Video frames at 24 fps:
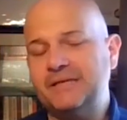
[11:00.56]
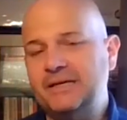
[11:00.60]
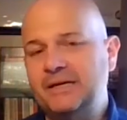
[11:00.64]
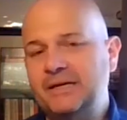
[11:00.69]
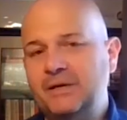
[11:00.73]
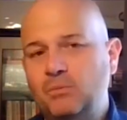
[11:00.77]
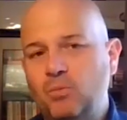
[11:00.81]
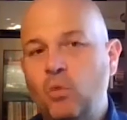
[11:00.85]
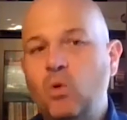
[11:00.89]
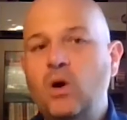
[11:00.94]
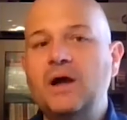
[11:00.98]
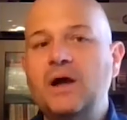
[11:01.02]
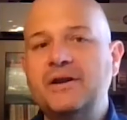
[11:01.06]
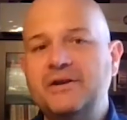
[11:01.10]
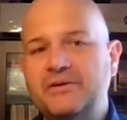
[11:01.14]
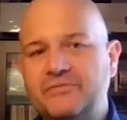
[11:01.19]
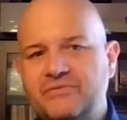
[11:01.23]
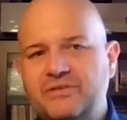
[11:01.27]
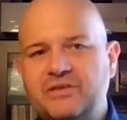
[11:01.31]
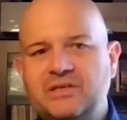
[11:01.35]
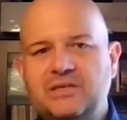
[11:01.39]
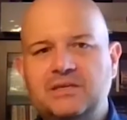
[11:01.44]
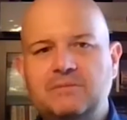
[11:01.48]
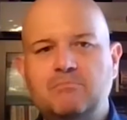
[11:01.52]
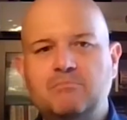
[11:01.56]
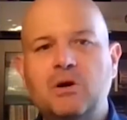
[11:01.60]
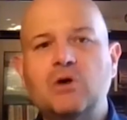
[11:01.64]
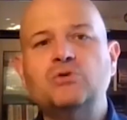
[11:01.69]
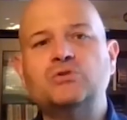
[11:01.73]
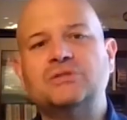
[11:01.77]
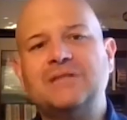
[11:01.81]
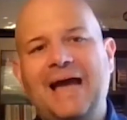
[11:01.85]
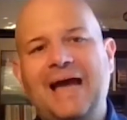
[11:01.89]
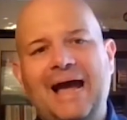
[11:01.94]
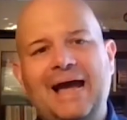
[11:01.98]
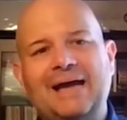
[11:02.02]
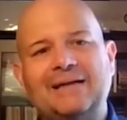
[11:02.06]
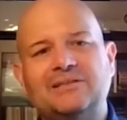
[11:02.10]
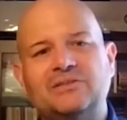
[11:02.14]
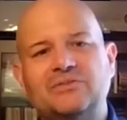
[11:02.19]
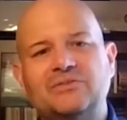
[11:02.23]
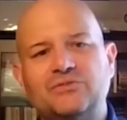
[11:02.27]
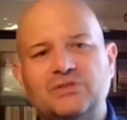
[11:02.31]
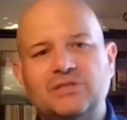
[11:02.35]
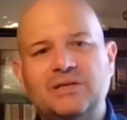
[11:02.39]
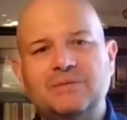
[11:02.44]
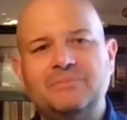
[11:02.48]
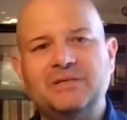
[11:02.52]
become one of the most
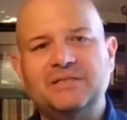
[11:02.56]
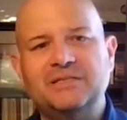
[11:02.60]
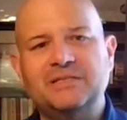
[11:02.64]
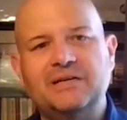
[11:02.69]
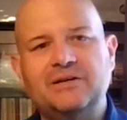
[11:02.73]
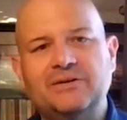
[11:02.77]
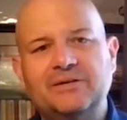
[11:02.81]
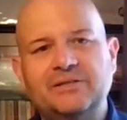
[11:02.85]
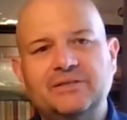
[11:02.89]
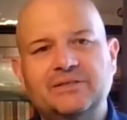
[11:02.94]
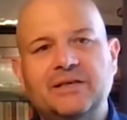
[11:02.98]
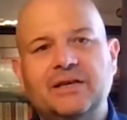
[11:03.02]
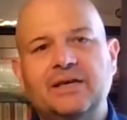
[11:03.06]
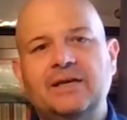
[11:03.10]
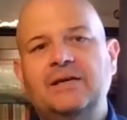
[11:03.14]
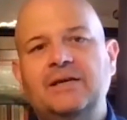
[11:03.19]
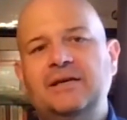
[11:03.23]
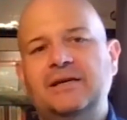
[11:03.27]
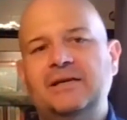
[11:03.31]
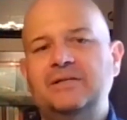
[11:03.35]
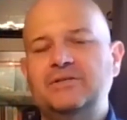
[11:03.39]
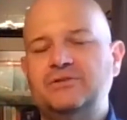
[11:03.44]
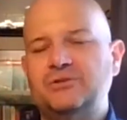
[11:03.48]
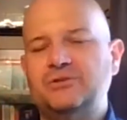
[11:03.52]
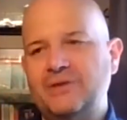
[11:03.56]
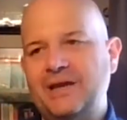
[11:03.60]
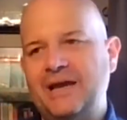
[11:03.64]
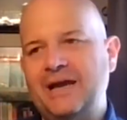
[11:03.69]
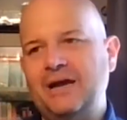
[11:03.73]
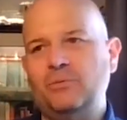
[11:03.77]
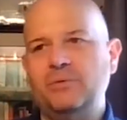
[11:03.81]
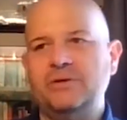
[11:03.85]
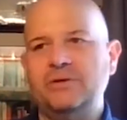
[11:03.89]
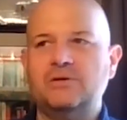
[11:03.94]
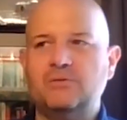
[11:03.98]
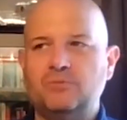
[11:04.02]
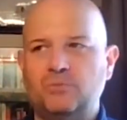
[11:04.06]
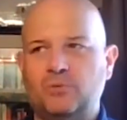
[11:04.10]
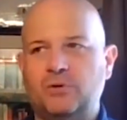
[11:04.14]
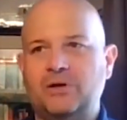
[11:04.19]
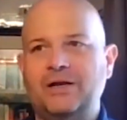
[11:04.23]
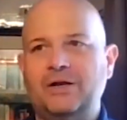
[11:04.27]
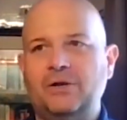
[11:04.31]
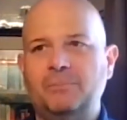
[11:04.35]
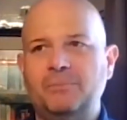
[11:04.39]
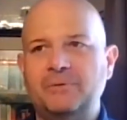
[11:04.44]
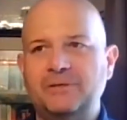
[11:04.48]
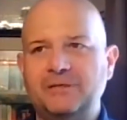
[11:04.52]
active cemeteries. And so now we're, we're
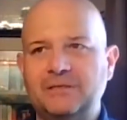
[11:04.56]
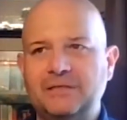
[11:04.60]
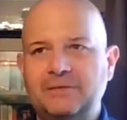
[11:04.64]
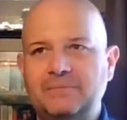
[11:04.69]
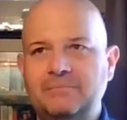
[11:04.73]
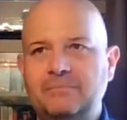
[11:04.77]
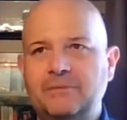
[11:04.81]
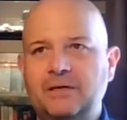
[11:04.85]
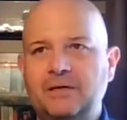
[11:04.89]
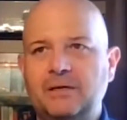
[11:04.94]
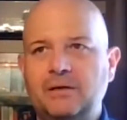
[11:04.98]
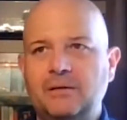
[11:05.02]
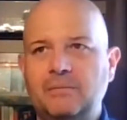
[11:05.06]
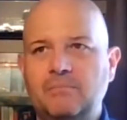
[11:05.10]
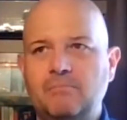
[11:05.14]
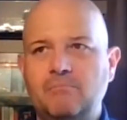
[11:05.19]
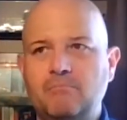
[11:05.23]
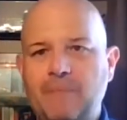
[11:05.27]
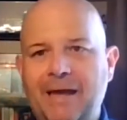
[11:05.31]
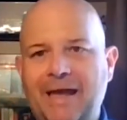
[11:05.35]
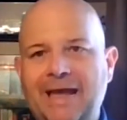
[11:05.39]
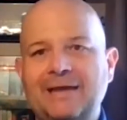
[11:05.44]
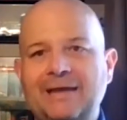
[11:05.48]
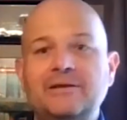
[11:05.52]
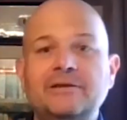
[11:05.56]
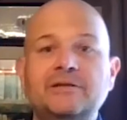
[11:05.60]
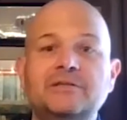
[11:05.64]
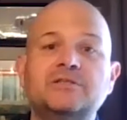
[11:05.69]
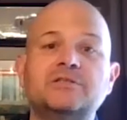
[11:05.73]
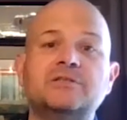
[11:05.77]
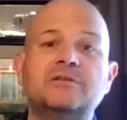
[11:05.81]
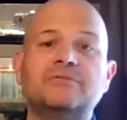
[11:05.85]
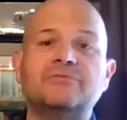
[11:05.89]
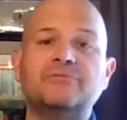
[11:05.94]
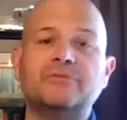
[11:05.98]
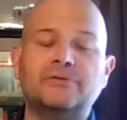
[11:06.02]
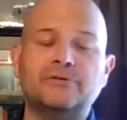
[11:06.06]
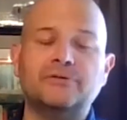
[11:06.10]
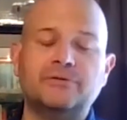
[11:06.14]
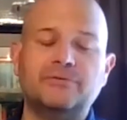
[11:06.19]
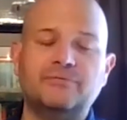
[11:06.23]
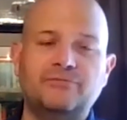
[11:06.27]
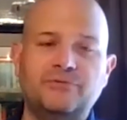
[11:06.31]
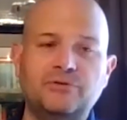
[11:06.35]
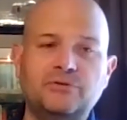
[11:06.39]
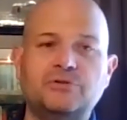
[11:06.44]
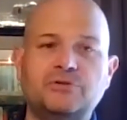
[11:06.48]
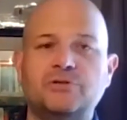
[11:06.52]
helping them manage the
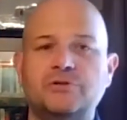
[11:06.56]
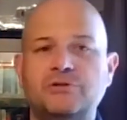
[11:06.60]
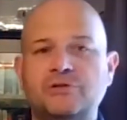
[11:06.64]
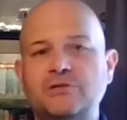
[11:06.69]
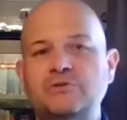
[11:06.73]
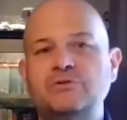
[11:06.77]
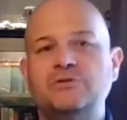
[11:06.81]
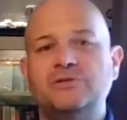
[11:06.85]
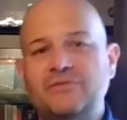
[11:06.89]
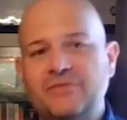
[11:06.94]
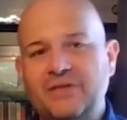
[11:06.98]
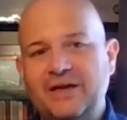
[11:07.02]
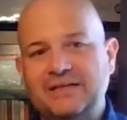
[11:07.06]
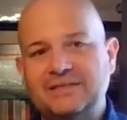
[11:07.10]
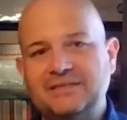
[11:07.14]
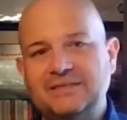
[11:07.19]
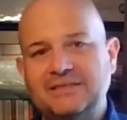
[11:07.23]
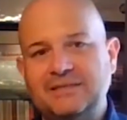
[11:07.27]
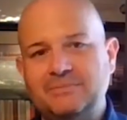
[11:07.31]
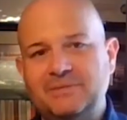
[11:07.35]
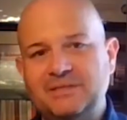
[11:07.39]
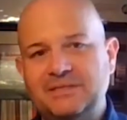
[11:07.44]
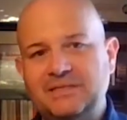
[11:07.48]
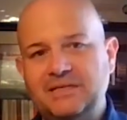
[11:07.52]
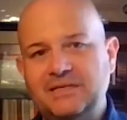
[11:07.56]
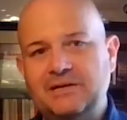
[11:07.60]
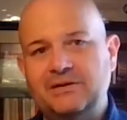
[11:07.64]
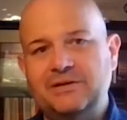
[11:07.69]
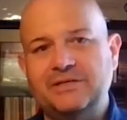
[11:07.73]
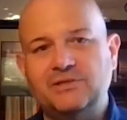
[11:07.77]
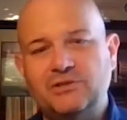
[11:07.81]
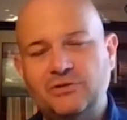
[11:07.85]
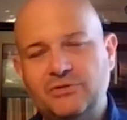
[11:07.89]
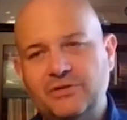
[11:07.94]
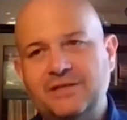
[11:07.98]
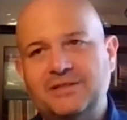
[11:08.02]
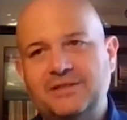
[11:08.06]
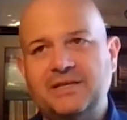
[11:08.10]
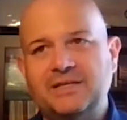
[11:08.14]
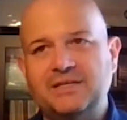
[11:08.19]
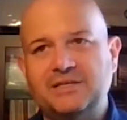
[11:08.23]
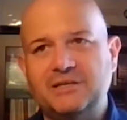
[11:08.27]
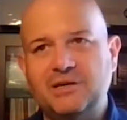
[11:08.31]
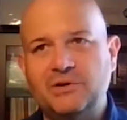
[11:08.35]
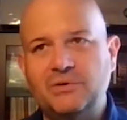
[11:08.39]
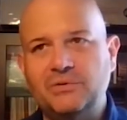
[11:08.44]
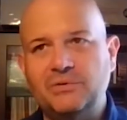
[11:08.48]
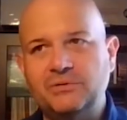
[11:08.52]
future use of that cemetery so that they
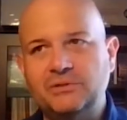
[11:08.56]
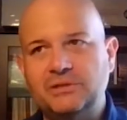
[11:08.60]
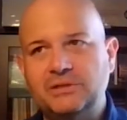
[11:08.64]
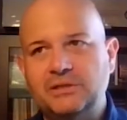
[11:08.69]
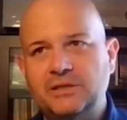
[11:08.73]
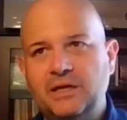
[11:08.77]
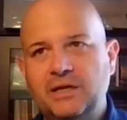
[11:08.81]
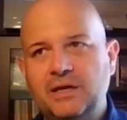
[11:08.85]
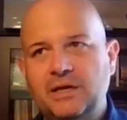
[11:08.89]
don't,